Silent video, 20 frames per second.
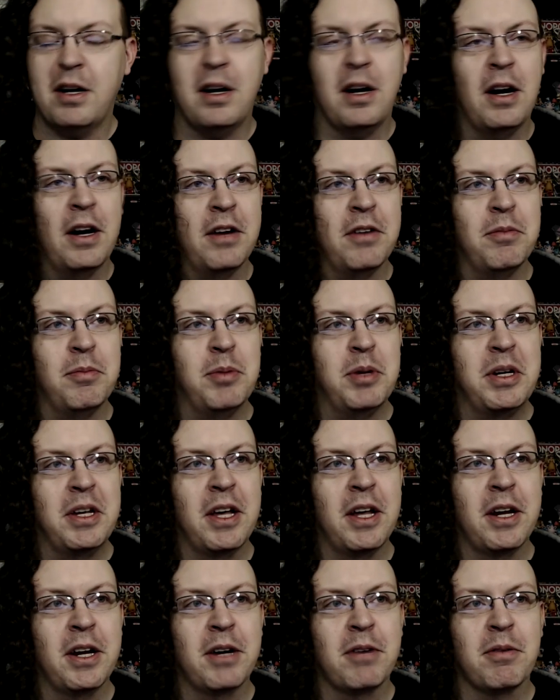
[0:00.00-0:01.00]
I've been
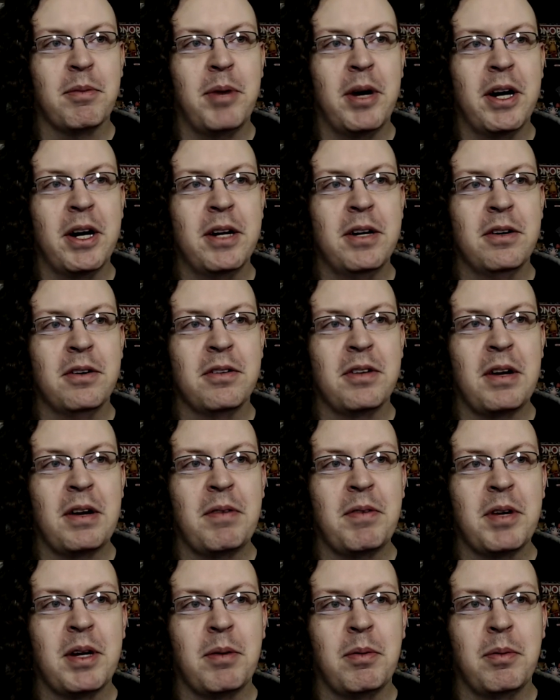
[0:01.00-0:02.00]
getting reminders
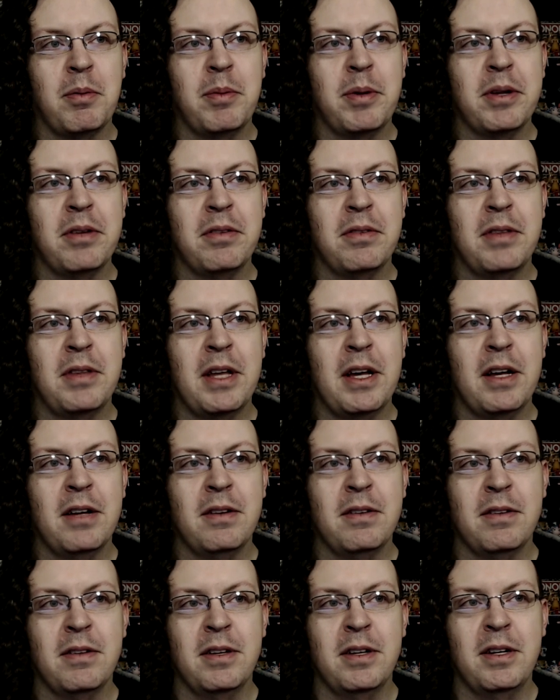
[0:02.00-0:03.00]
every couple months that
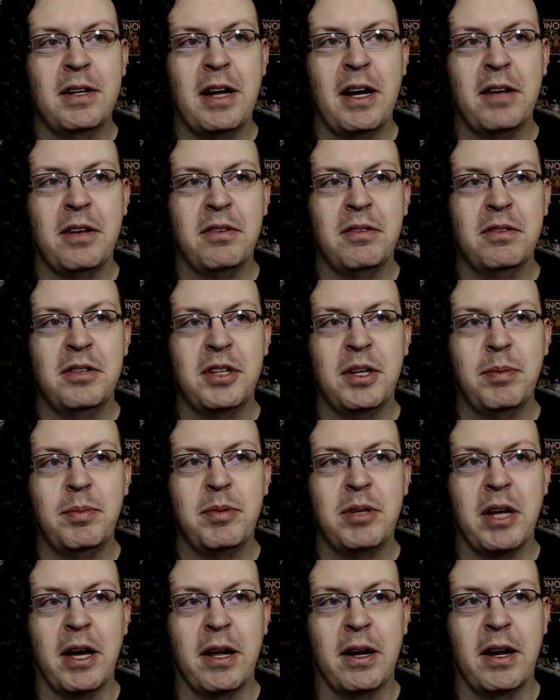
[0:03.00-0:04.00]
it hasn't shipped
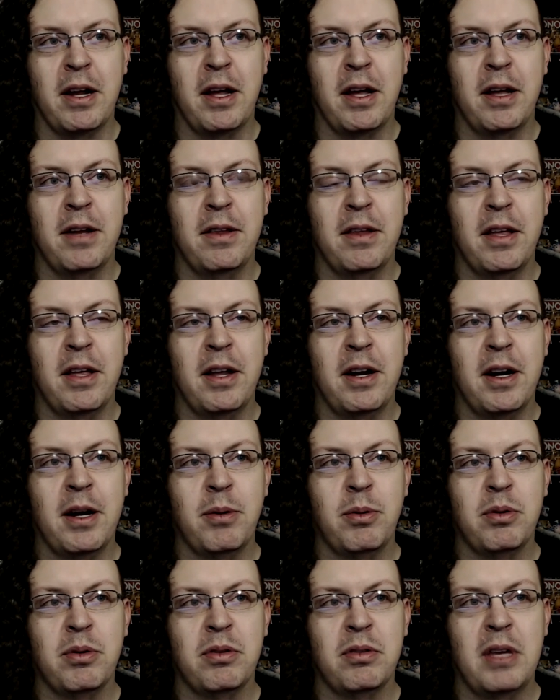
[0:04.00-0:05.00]
yet. And then I
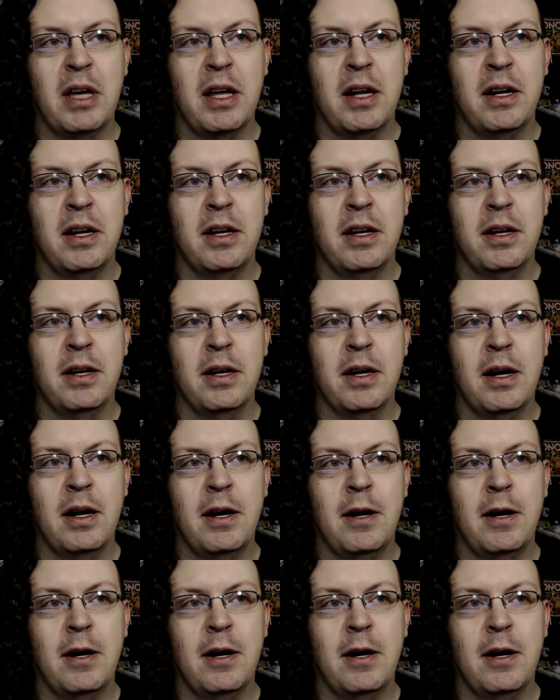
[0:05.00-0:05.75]
was getting